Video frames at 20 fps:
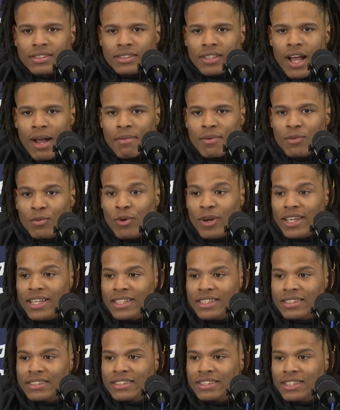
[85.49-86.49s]
I've been
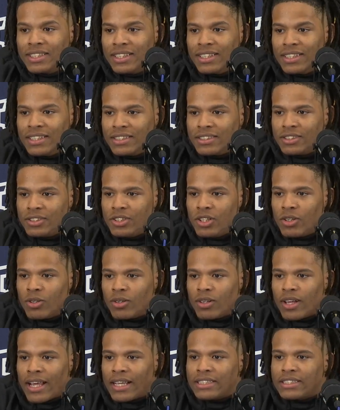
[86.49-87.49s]
waiting to, you
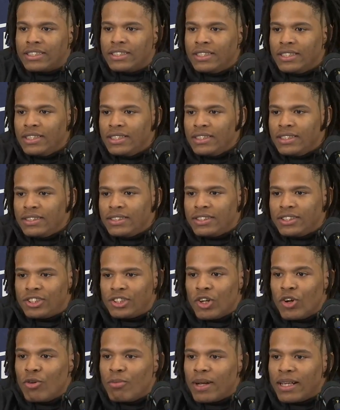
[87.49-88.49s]
know, actually
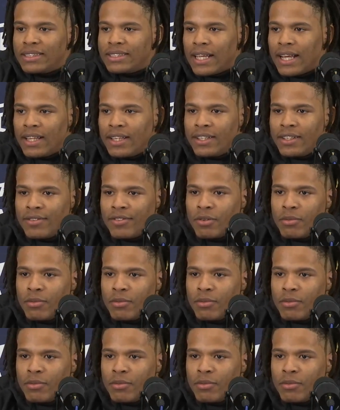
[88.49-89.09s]
show my talent.